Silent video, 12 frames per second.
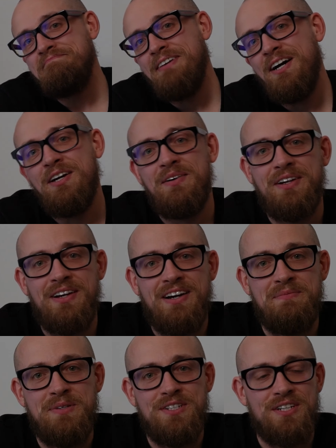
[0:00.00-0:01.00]
I know I don't
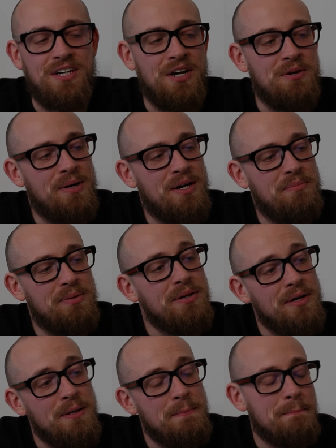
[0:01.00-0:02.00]
have much to go by,
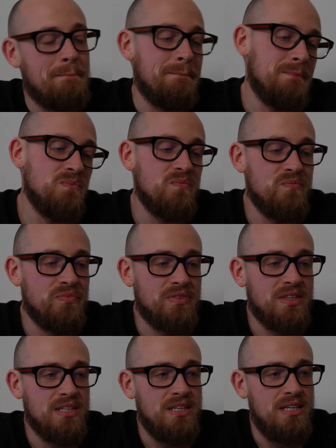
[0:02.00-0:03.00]
but
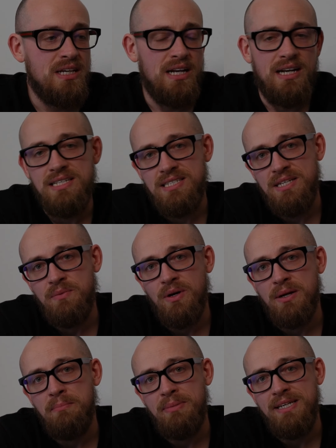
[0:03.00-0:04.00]
let's see
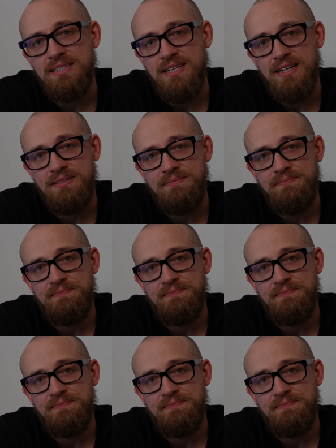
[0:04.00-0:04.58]
what can beat it, eh?